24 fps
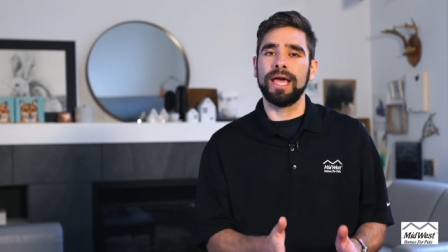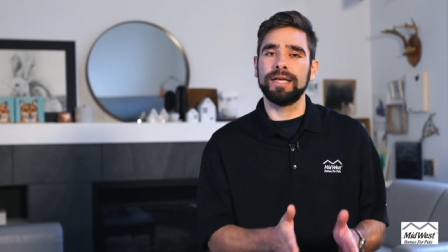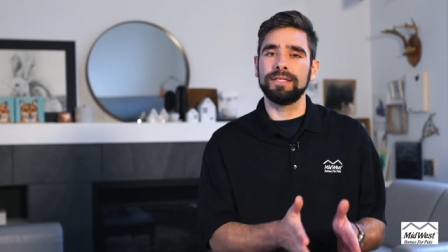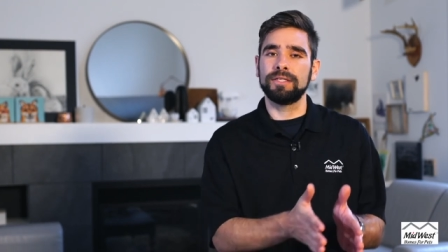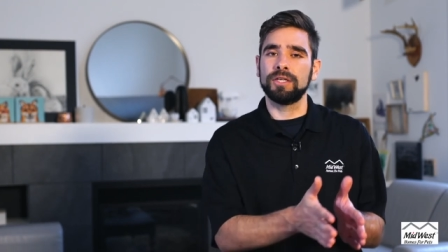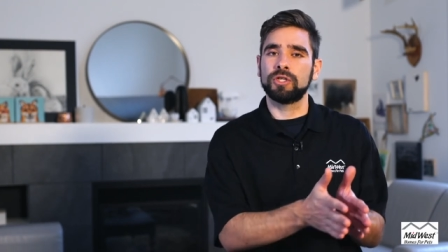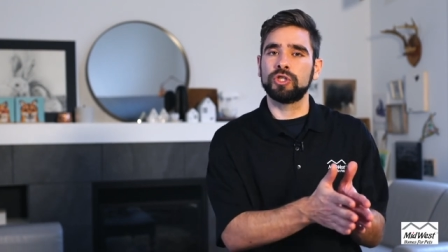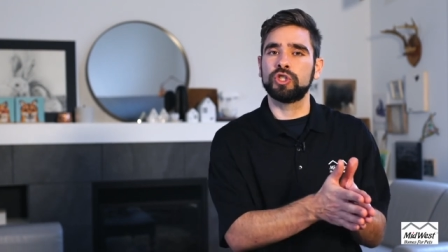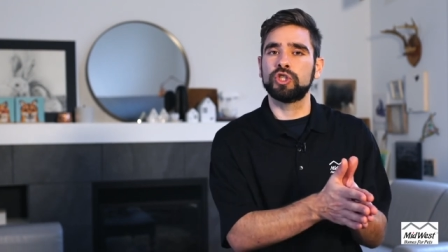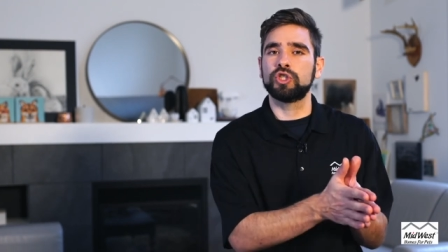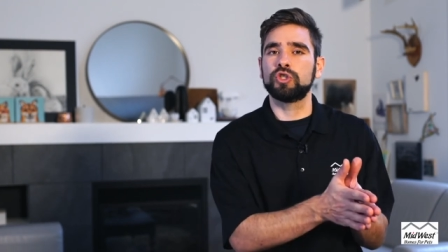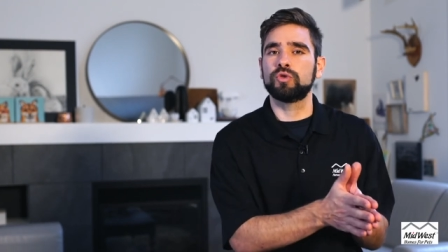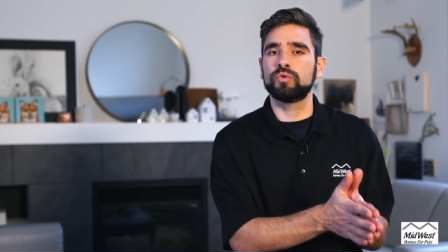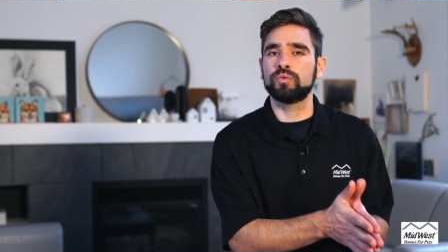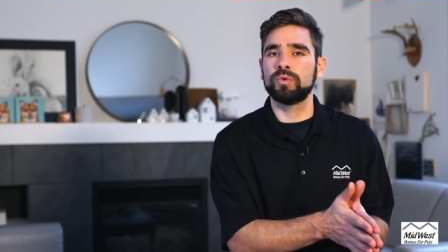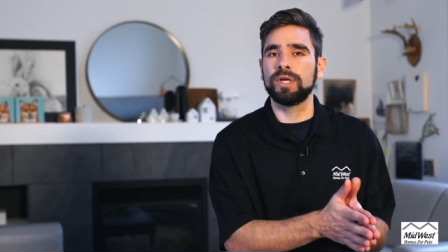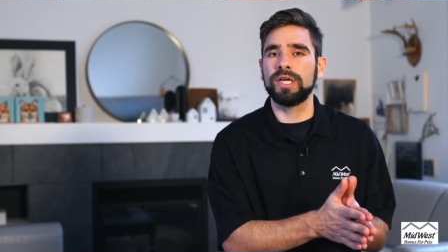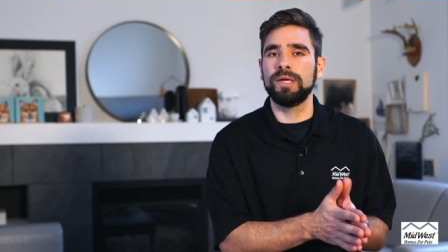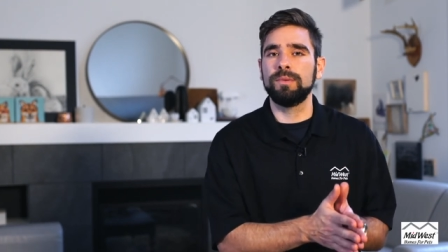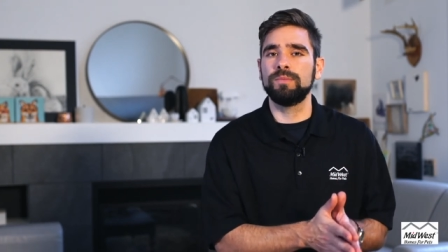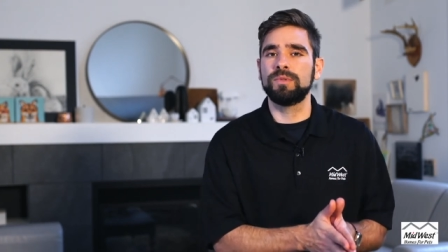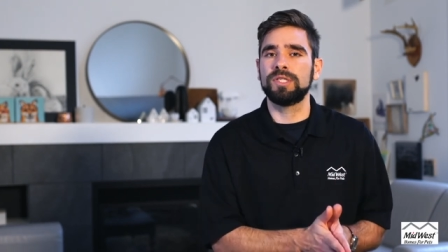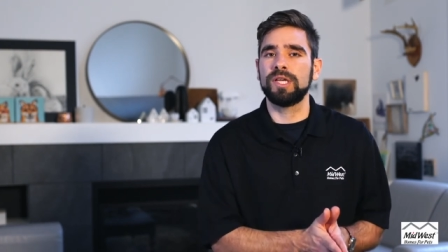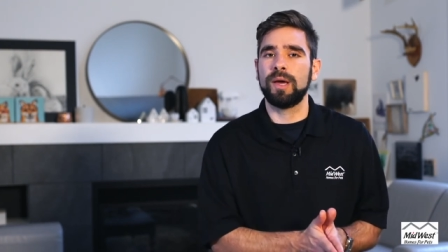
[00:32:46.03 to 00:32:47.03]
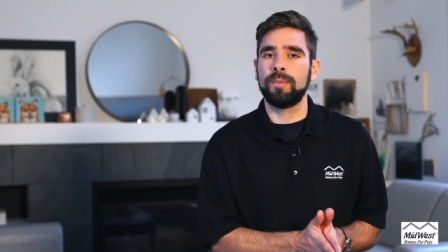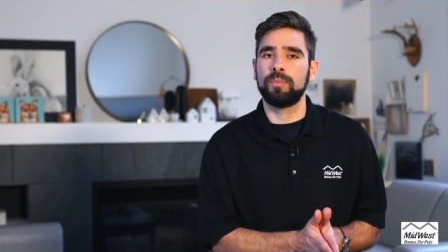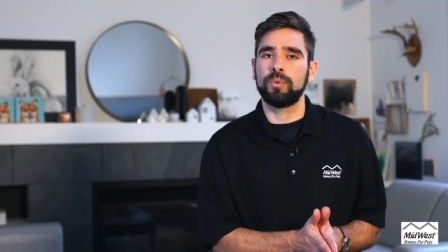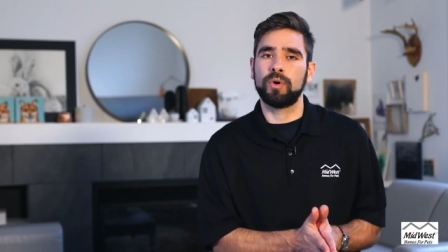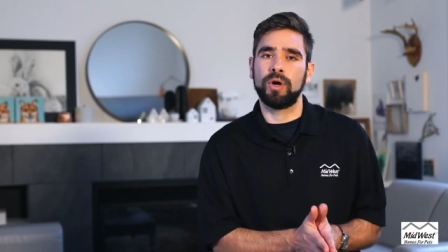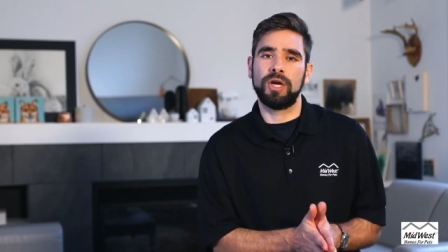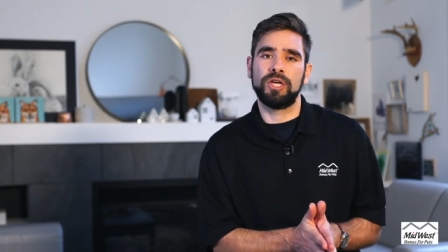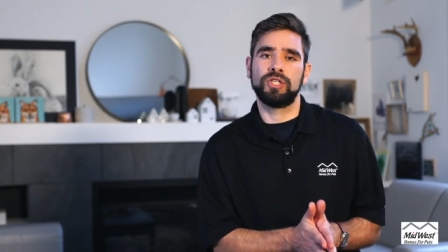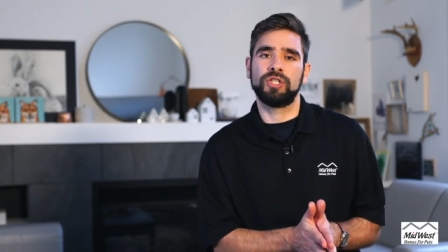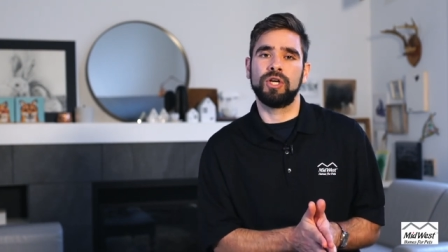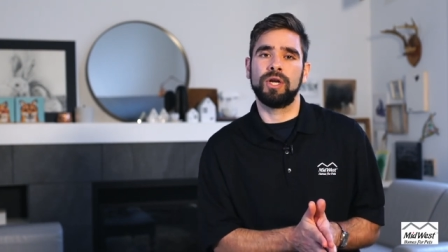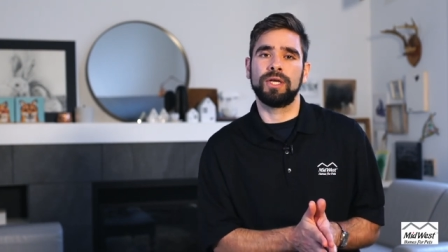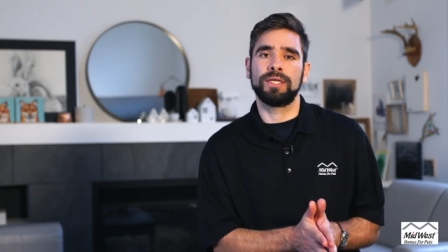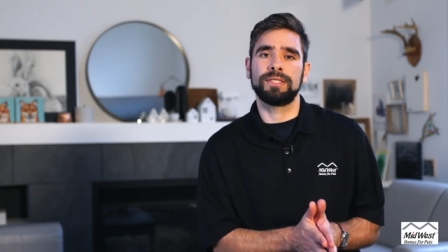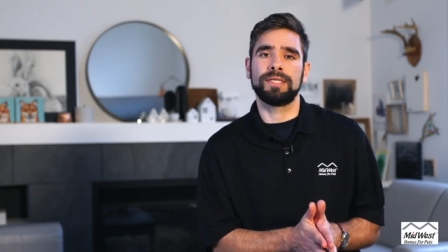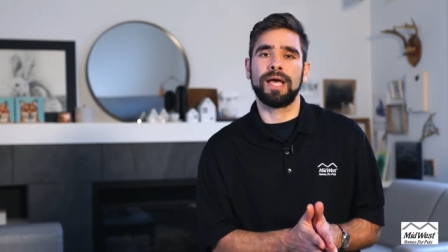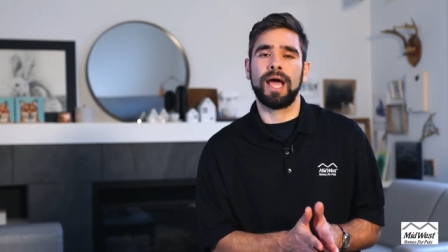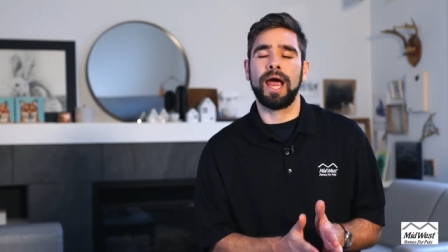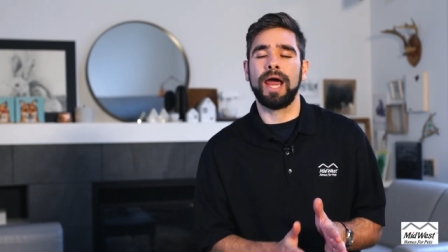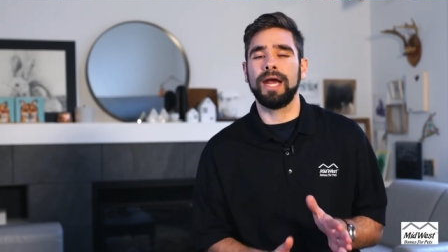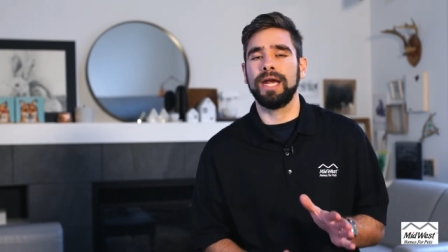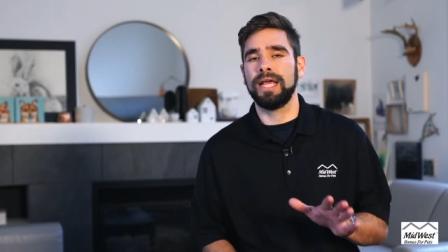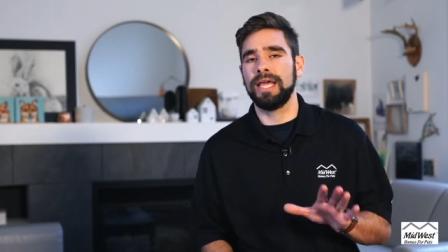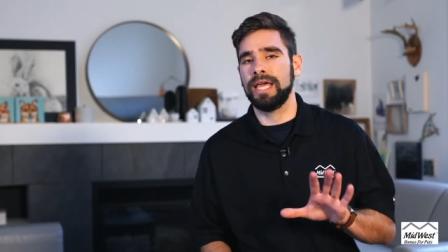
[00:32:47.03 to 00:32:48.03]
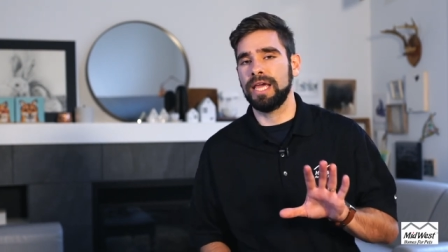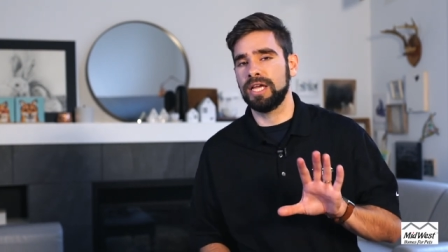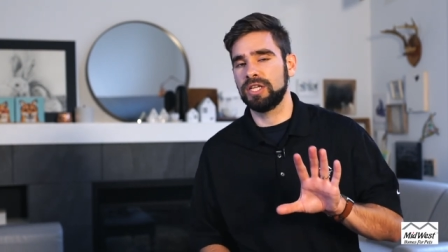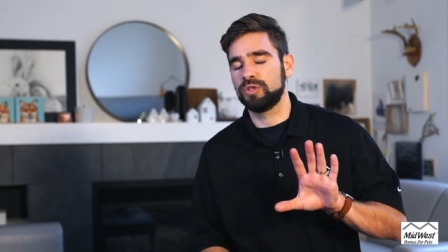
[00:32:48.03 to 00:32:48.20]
has extreme separation anxiety,